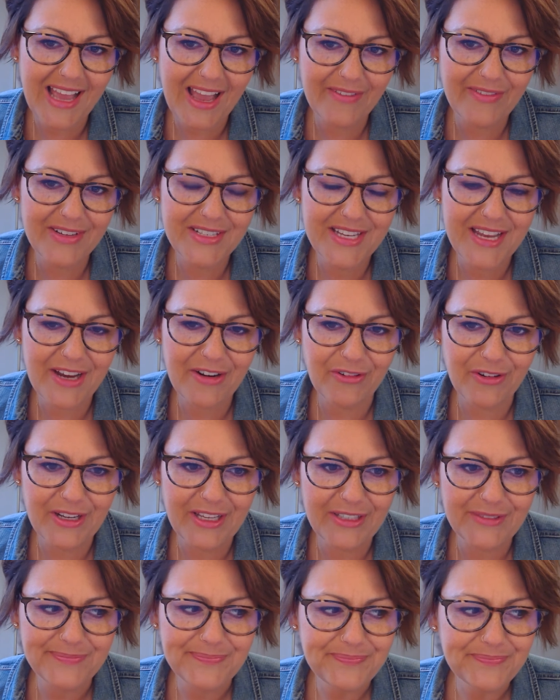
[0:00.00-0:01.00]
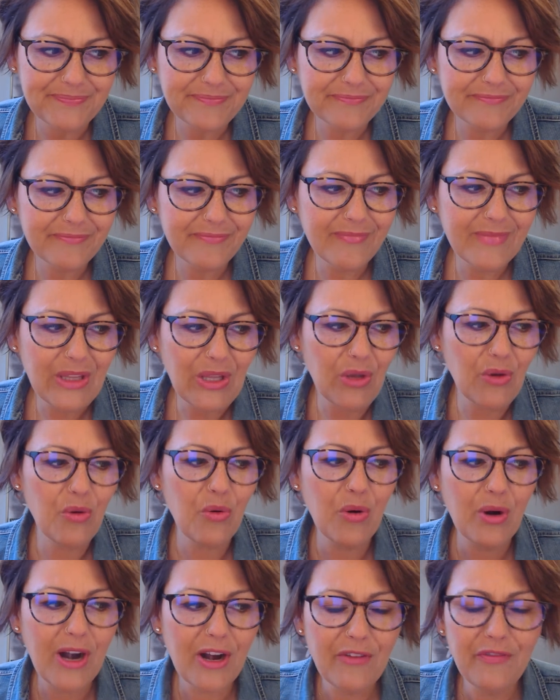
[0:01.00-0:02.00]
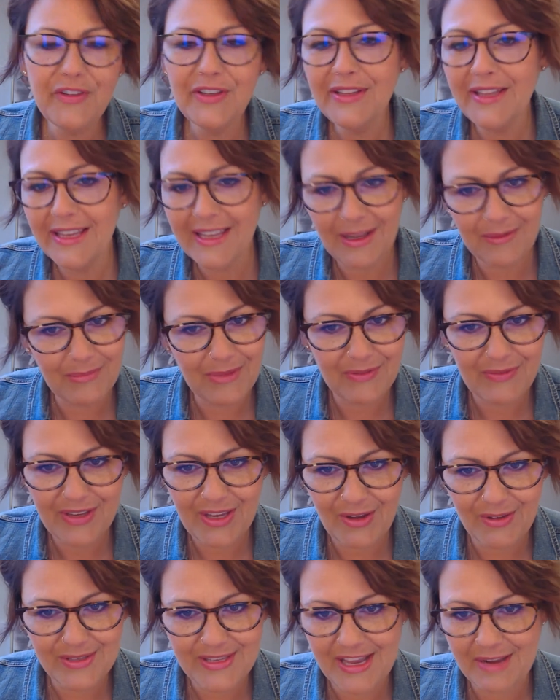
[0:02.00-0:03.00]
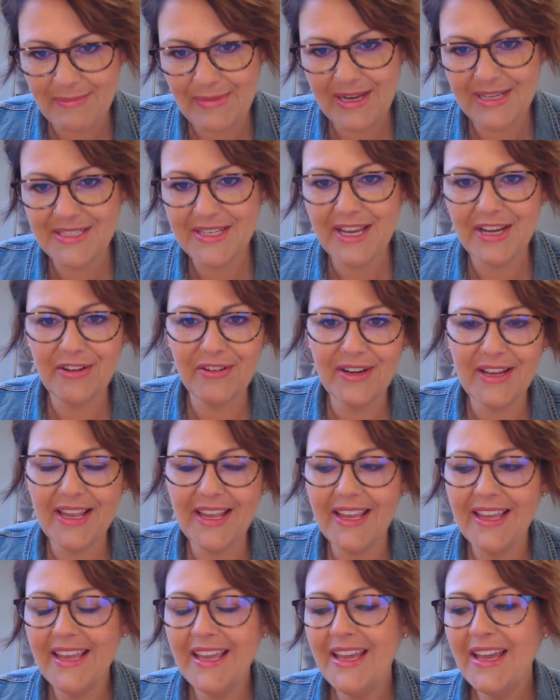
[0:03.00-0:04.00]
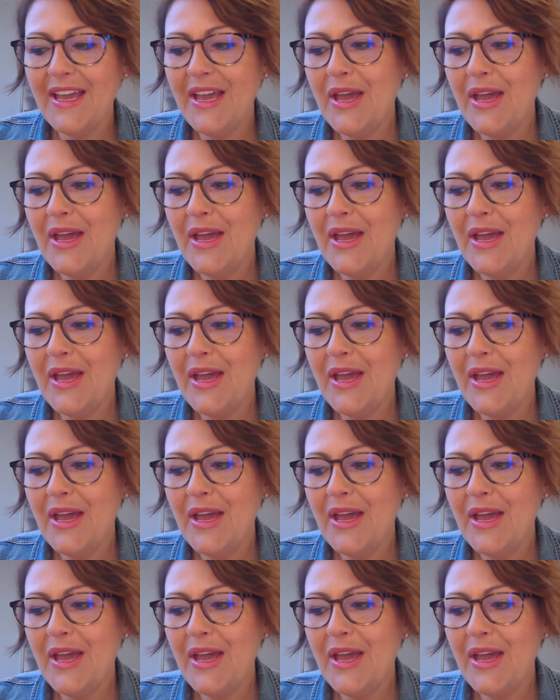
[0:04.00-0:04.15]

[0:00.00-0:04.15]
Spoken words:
have integrity, or I feel like I'm living outside my integrity.